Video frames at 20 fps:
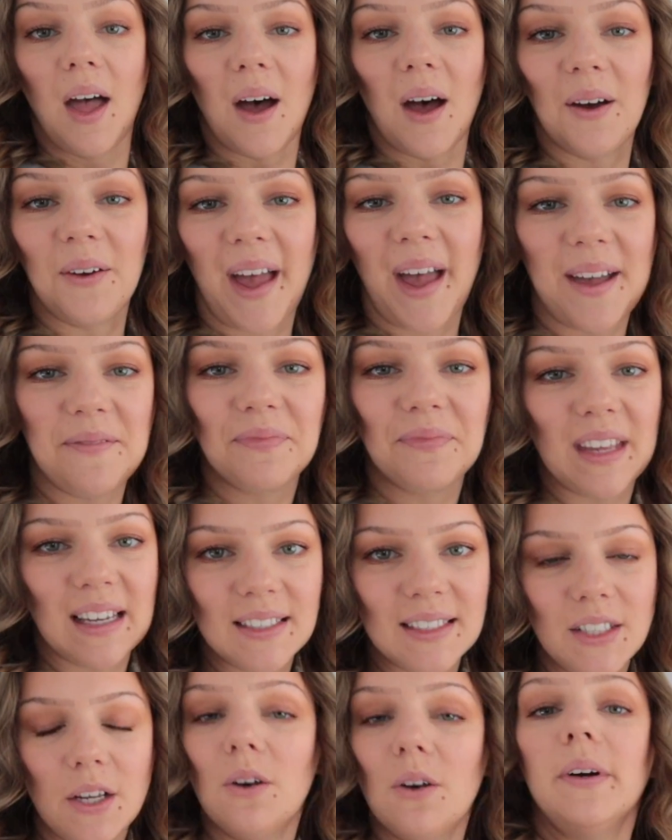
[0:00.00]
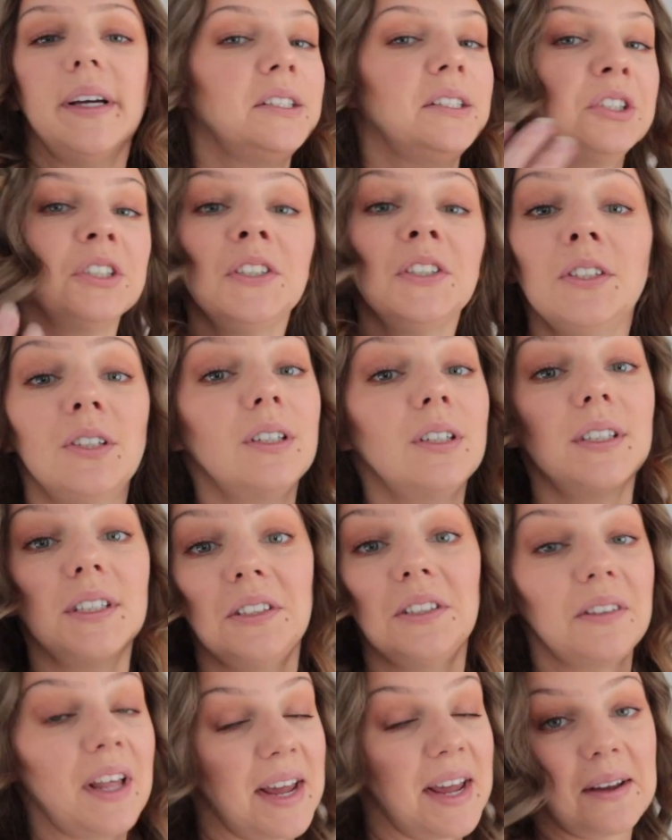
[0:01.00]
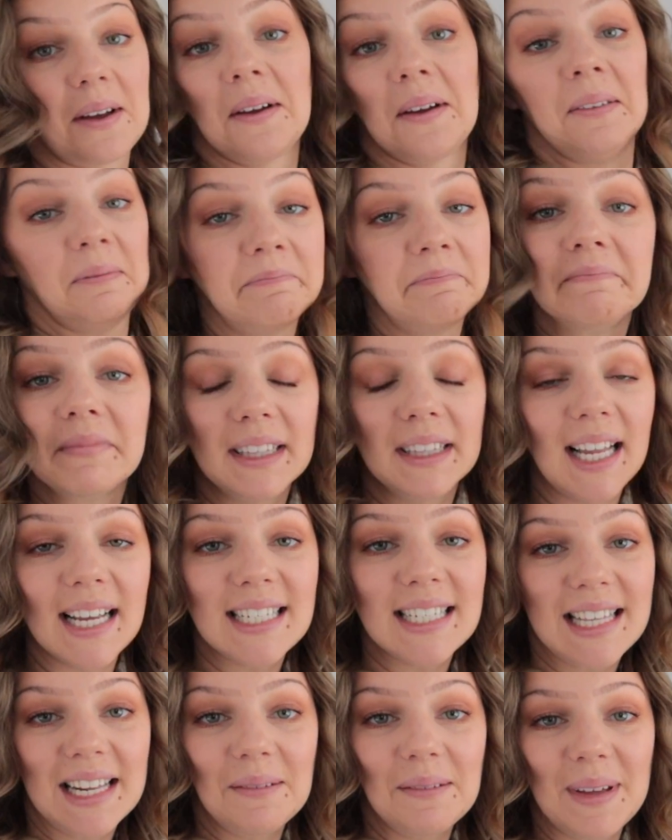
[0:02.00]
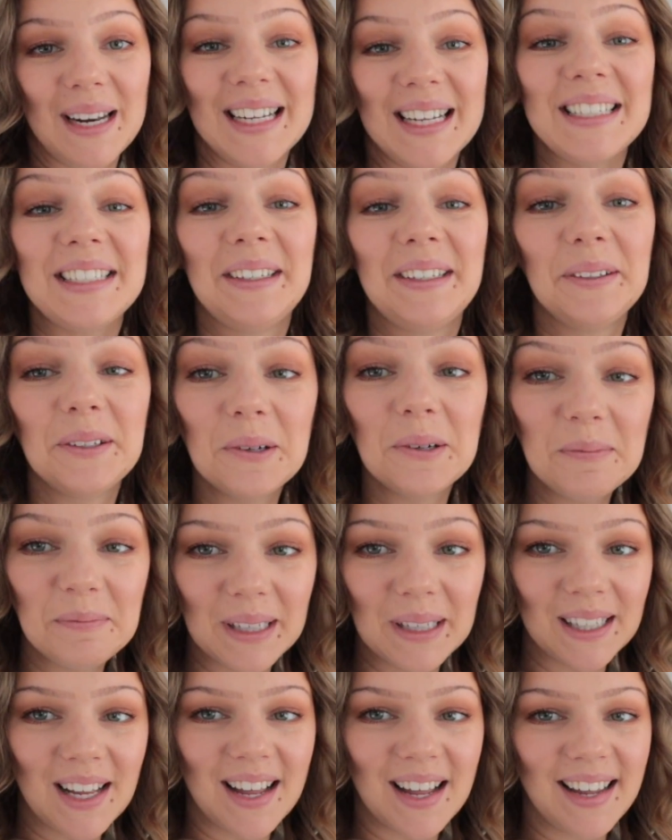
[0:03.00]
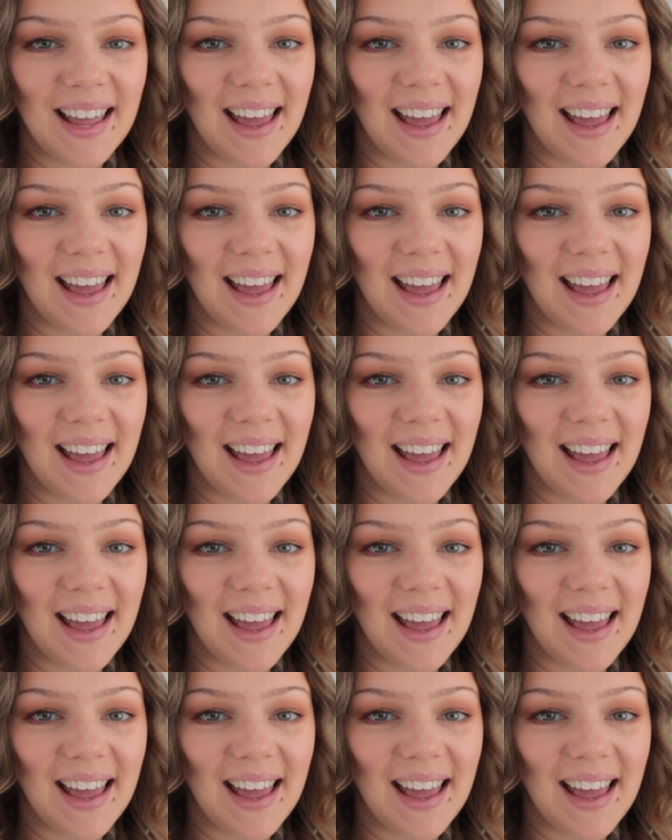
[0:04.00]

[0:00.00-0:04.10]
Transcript: Okay, so it just took like less than a minute to plug